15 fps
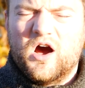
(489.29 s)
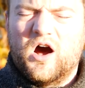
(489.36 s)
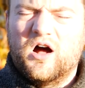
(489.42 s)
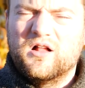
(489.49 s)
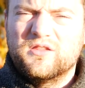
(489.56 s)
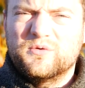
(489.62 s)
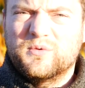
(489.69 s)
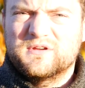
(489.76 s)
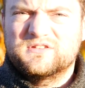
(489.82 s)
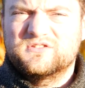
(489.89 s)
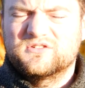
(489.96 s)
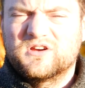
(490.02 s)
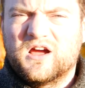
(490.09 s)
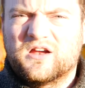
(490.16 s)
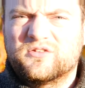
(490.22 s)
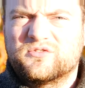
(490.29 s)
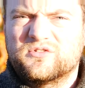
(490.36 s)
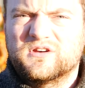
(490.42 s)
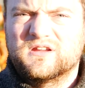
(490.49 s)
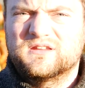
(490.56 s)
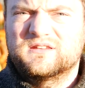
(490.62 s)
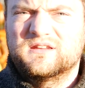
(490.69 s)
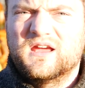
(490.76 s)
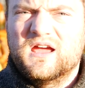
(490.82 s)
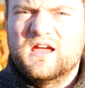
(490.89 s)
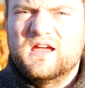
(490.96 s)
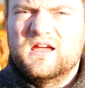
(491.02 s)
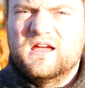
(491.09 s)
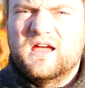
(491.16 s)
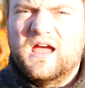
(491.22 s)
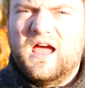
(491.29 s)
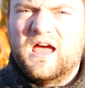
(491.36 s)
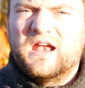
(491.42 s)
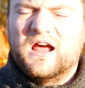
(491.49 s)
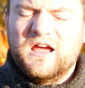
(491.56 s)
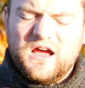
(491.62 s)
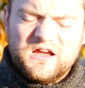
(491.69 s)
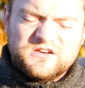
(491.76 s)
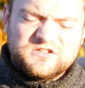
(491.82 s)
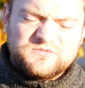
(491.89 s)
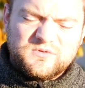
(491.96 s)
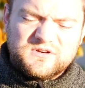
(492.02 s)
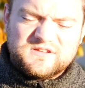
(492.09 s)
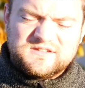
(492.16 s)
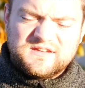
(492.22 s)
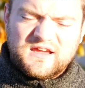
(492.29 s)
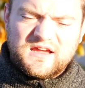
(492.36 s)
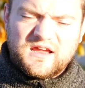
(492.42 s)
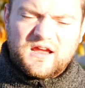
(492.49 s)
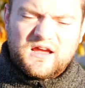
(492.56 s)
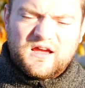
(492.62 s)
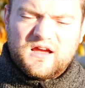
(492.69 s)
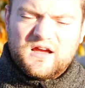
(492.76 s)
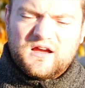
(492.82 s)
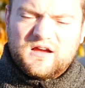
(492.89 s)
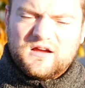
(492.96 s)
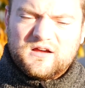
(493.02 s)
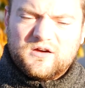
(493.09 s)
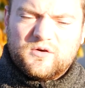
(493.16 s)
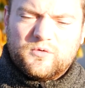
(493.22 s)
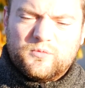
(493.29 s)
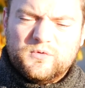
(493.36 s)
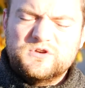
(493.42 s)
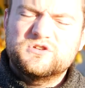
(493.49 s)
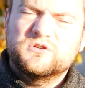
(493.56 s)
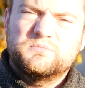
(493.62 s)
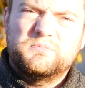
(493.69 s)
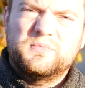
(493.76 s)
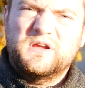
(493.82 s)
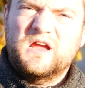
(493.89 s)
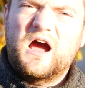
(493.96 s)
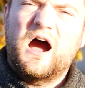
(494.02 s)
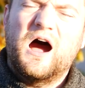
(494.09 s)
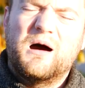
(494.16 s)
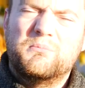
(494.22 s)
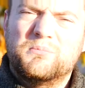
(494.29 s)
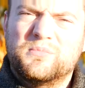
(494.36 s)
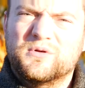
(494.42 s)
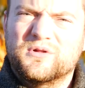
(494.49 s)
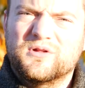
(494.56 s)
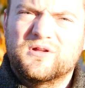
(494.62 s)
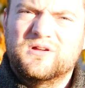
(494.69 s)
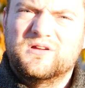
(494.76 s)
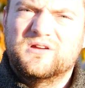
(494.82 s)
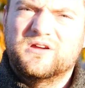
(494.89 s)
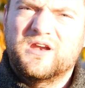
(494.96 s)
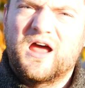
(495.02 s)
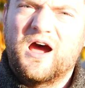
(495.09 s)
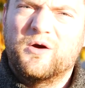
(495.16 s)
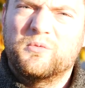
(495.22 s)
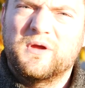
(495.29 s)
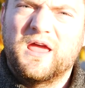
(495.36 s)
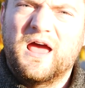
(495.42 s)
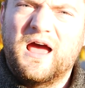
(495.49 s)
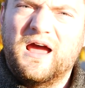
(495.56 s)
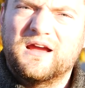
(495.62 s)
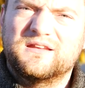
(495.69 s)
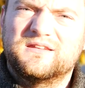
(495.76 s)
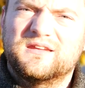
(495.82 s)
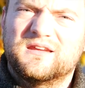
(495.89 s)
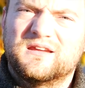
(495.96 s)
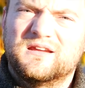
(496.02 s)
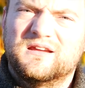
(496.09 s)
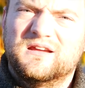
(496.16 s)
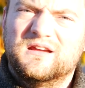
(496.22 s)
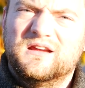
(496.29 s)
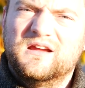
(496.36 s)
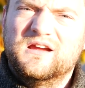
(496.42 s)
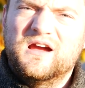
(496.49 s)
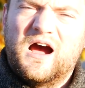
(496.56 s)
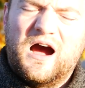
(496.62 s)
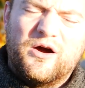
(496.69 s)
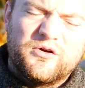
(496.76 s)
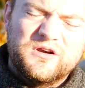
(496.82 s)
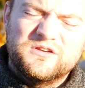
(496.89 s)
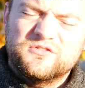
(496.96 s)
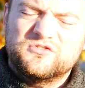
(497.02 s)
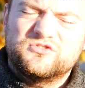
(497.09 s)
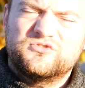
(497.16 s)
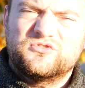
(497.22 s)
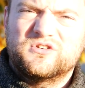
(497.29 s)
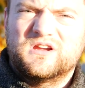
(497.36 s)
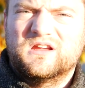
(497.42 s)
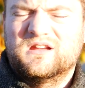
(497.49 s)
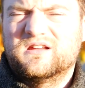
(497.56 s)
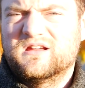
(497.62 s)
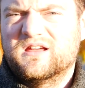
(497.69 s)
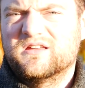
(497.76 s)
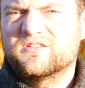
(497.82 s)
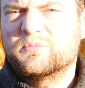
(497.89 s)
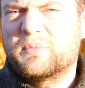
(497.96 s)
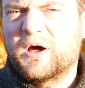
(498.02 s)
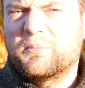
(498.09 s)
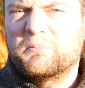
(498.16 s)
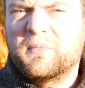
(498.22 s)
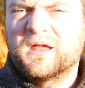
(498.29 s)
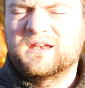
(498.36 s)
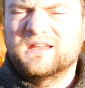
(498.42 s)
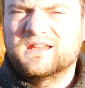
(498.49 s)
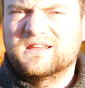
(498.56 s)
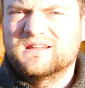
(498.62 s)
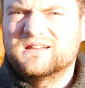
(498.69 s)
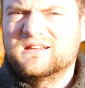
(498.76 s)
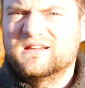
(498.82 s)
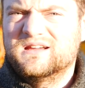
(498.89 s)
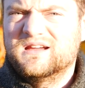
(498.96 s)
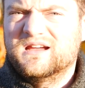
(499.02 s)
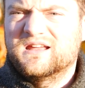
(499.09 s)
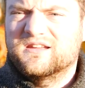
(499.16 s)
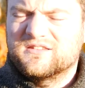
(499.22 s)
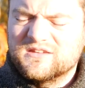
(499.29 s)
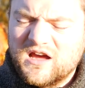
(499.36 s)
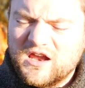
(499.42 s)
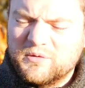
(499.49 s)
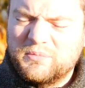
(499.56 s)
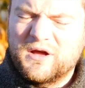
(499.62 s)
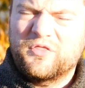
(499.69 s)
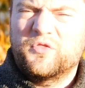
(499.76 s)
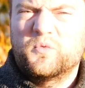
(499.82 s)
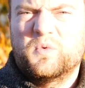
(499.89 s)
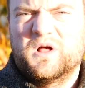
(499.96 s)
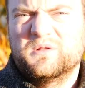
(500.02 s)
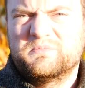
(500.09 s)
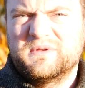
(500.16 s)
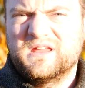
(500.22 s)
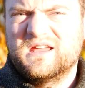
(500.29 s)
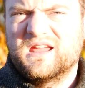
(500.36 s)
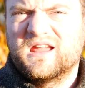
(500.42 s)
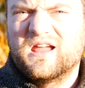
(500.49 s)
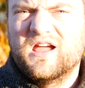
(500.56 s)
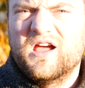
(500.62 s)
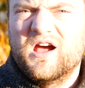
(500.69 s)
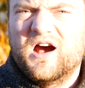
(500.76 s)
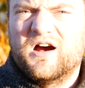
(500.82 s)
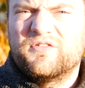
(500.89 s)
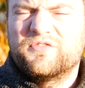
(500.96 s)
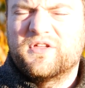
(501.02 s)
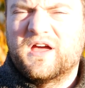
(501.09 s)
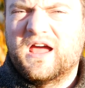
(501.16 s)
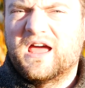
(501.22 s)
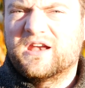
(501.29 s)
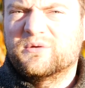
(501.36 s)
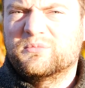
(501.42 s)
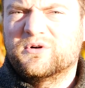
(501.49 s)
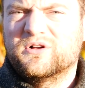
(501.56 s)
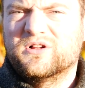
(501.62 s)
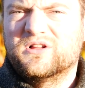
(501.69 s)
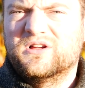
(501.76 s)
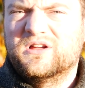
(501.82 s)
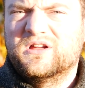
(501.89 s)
all the Western countries. And I, I just want to say, we should be humble in how we act. Our industry is about money. It is not about the well-being of the animal,